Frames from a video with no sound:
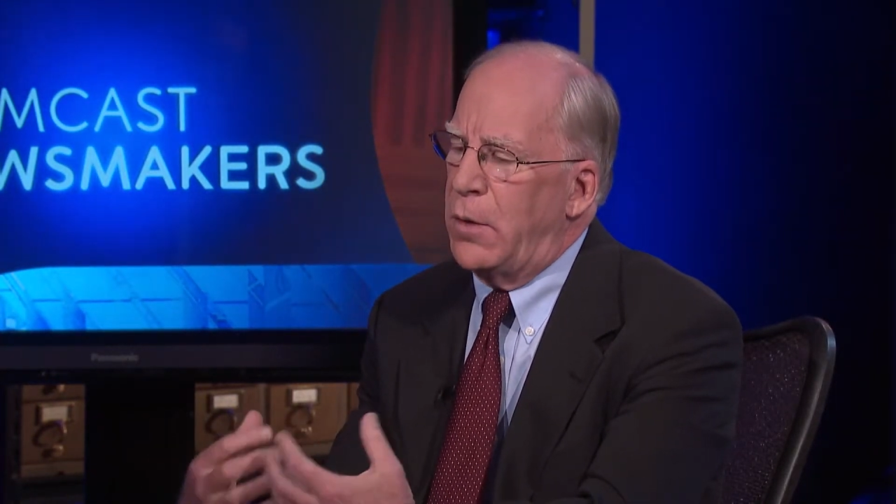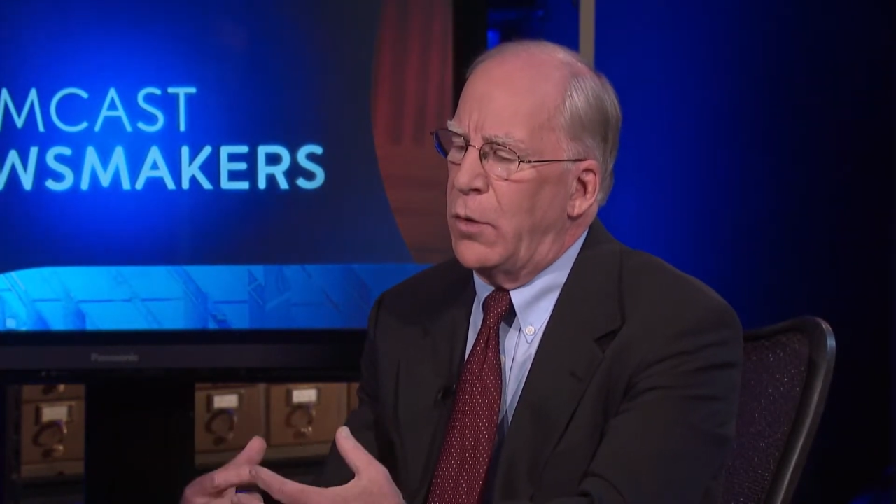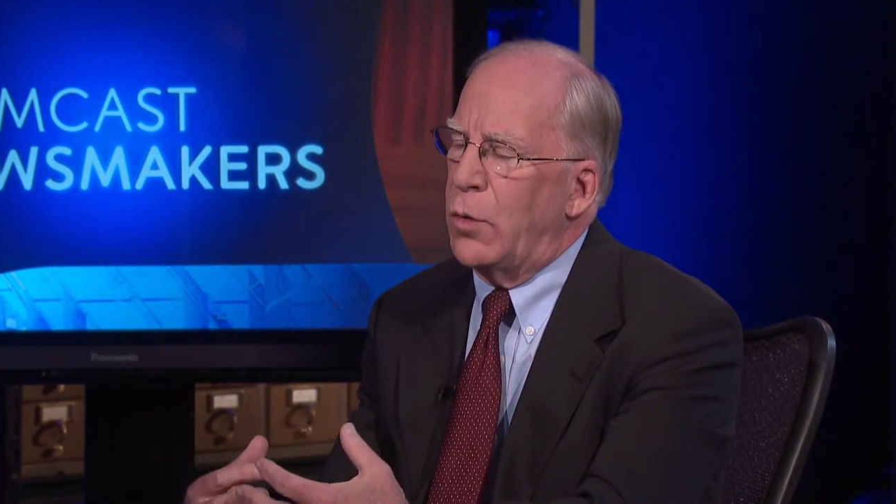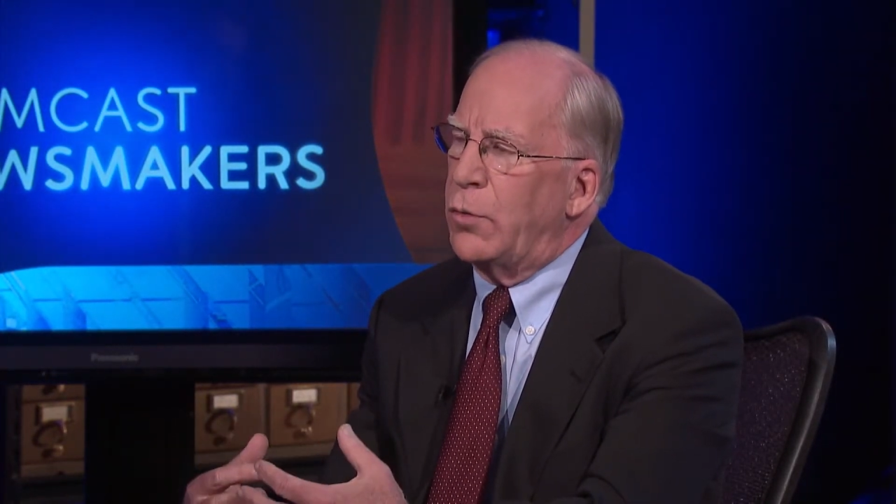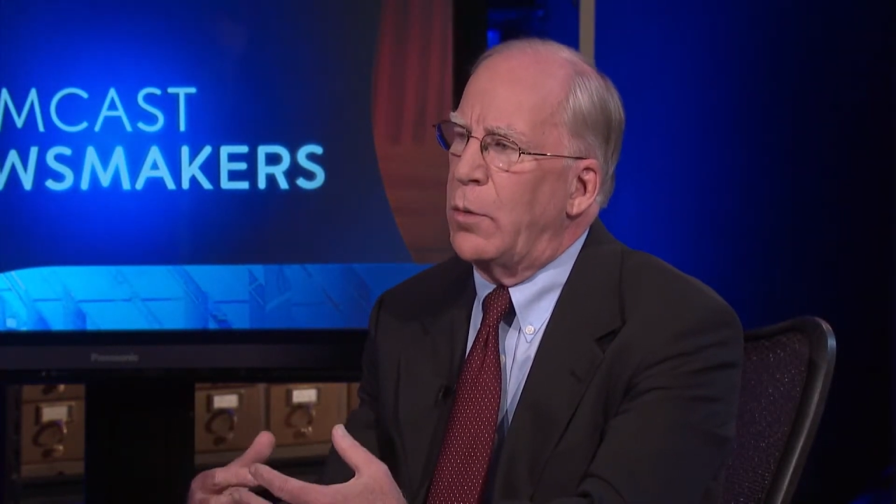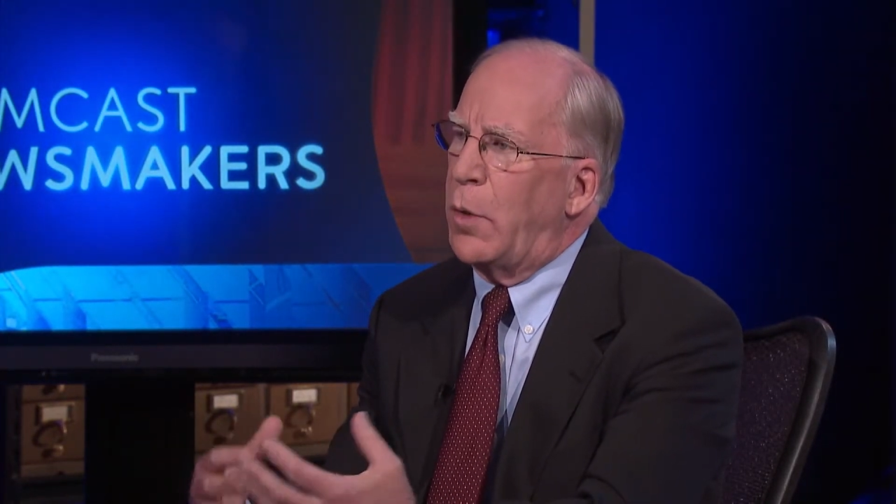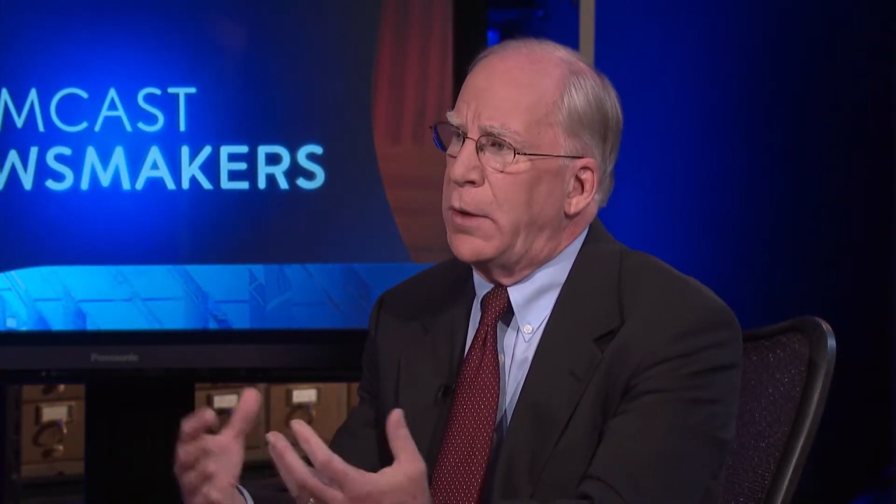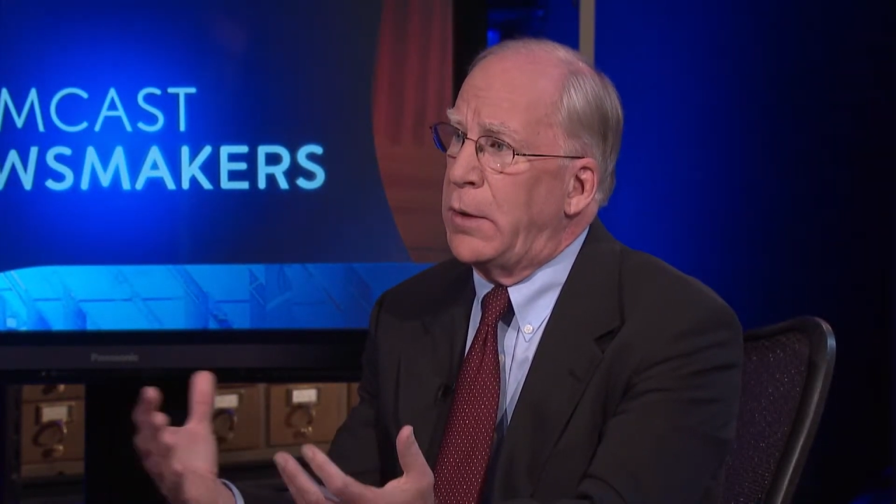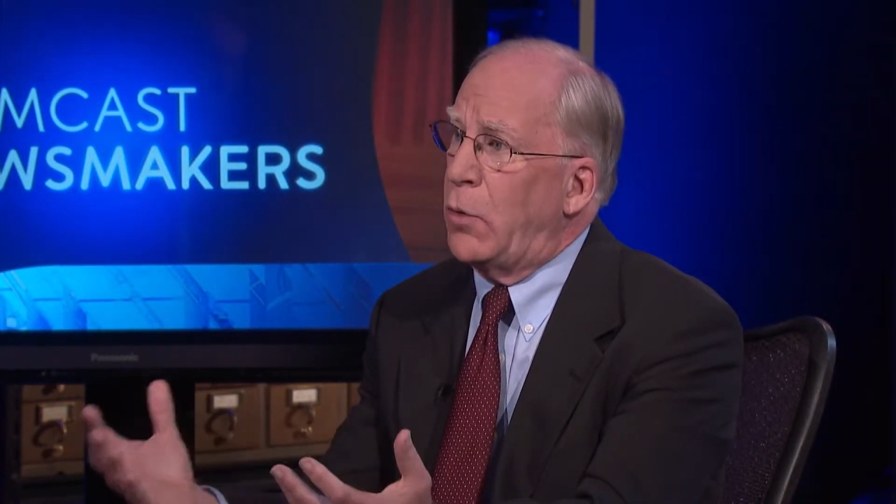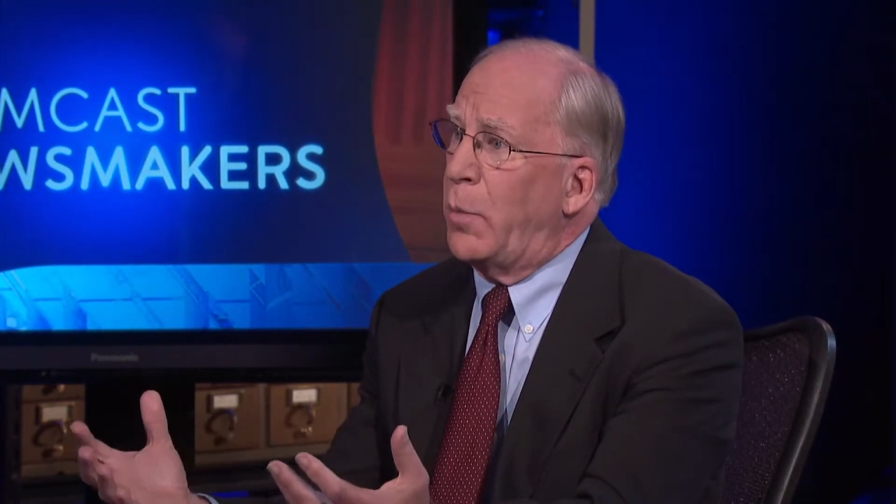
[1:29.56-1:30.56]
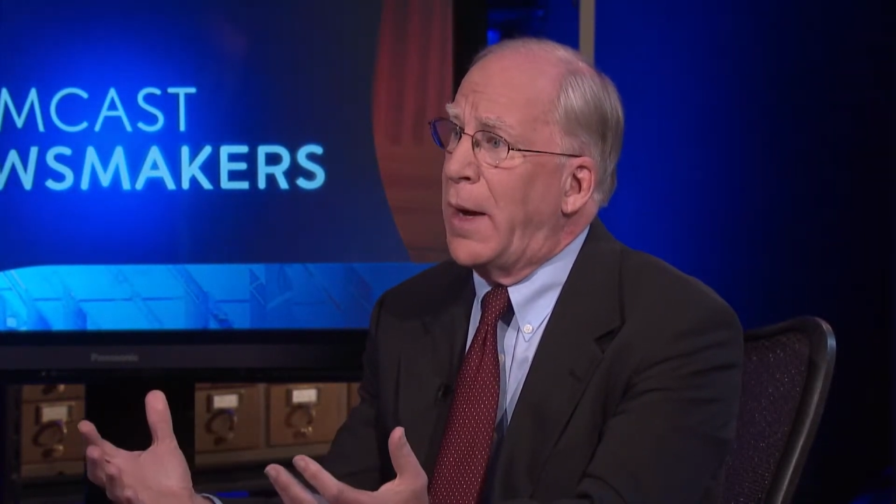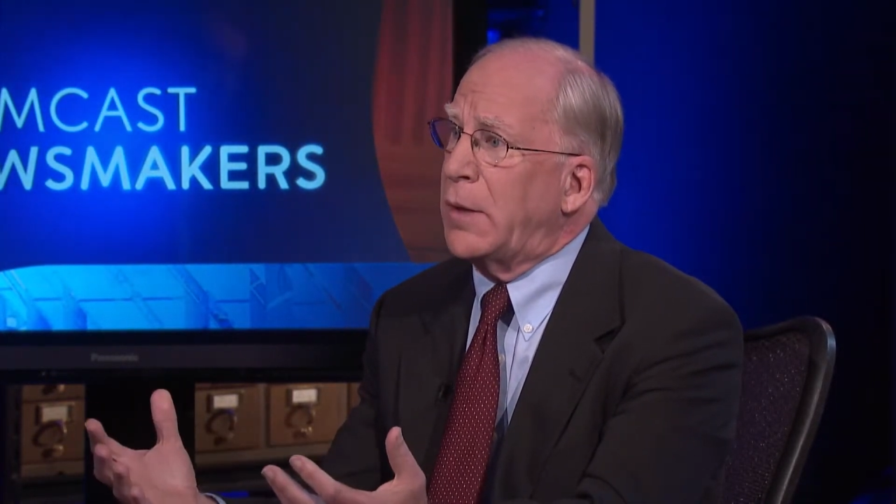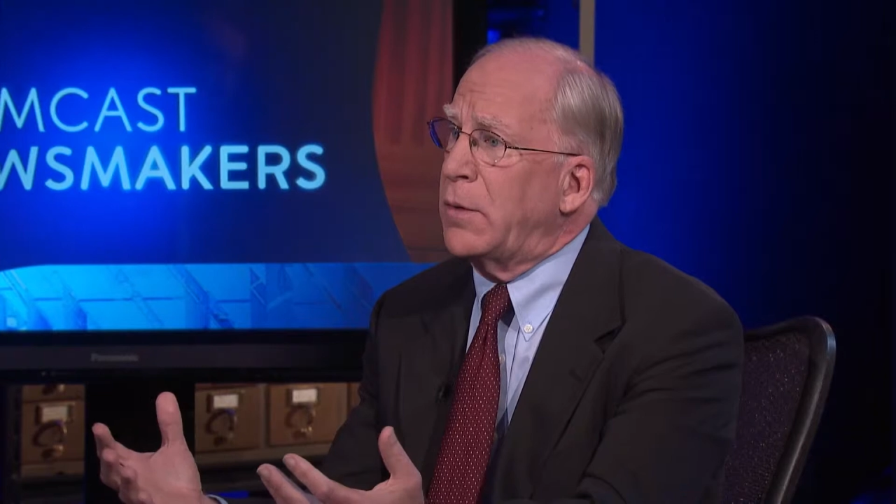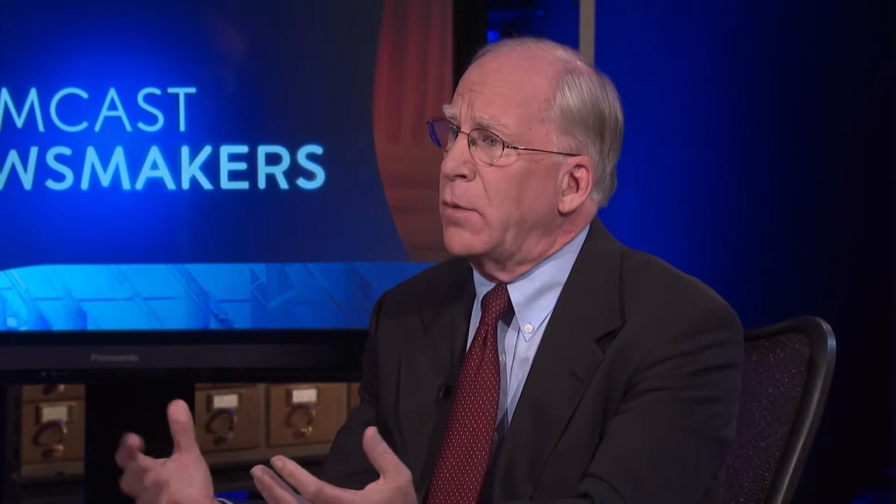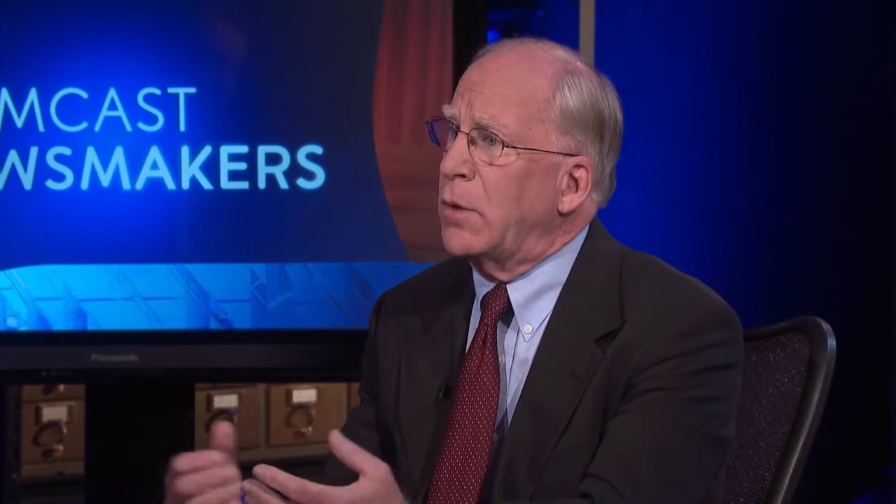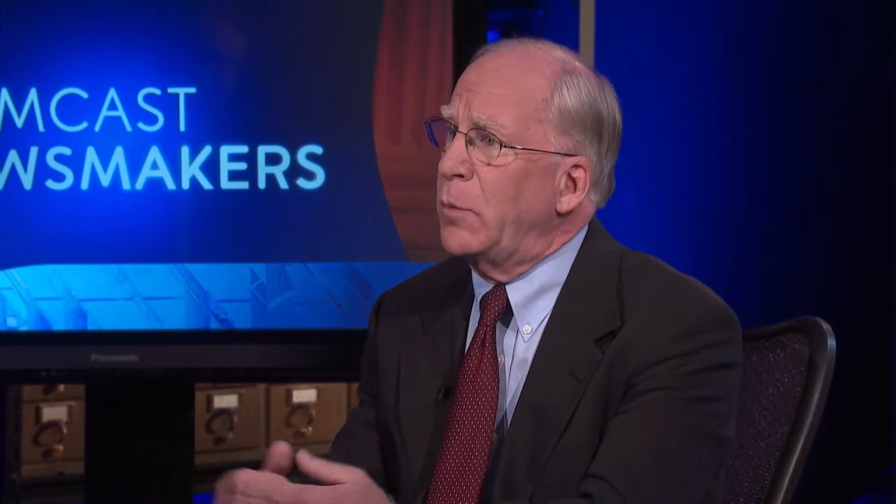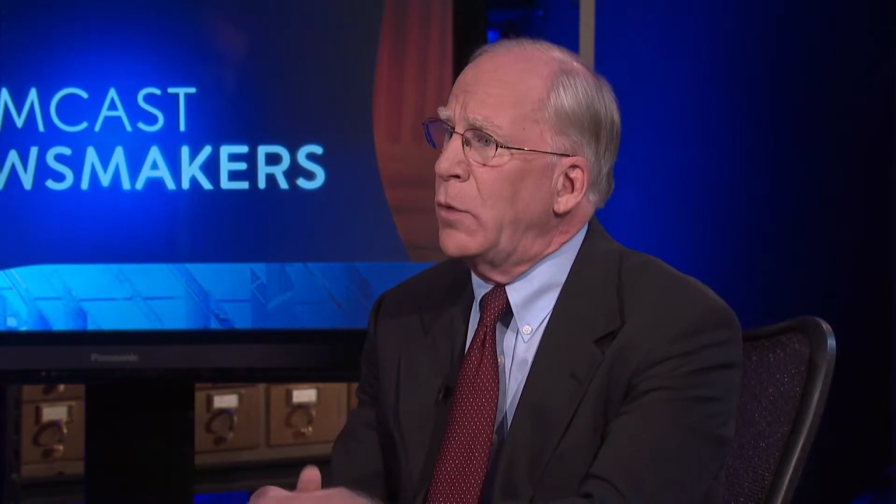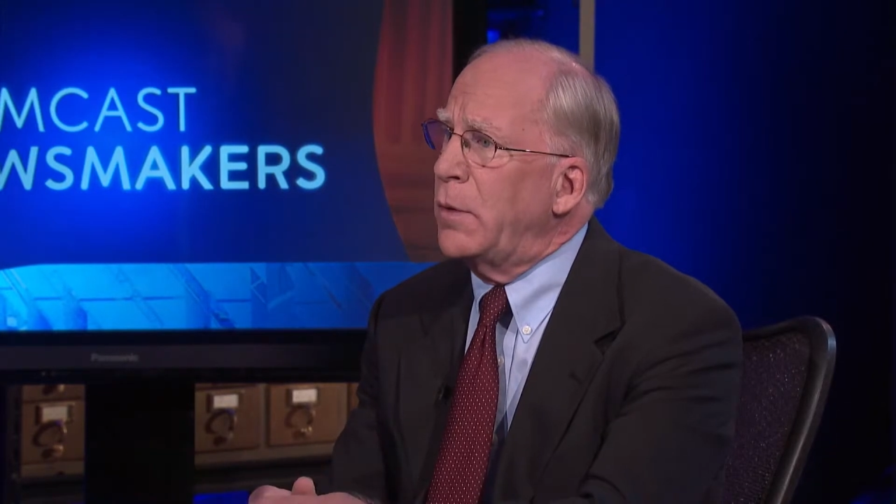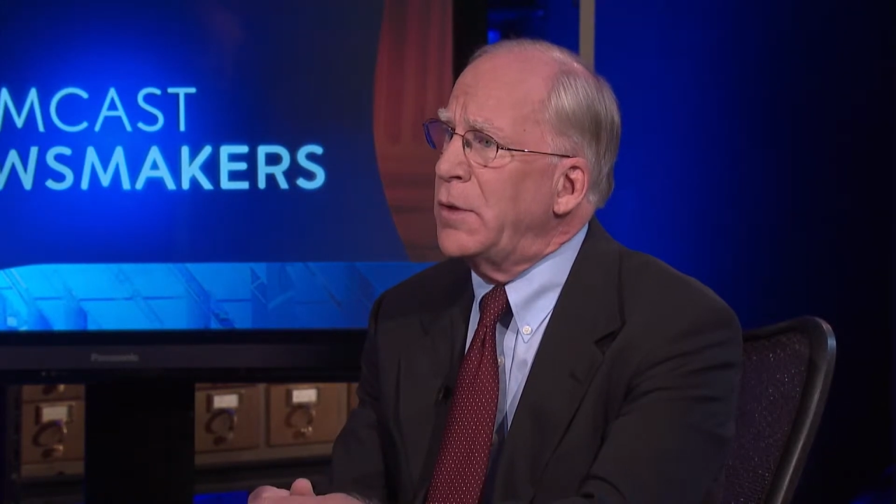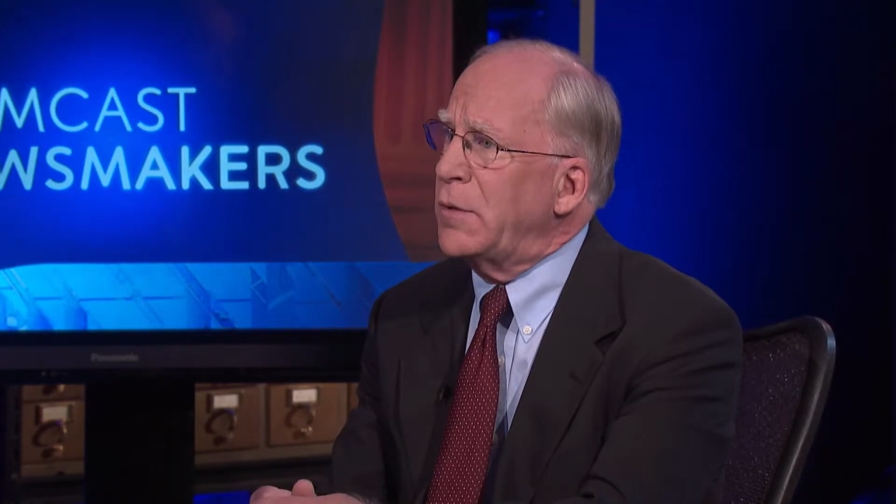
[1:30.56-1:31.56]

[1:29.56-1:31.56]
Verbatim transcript: earn their money, go back to their communities,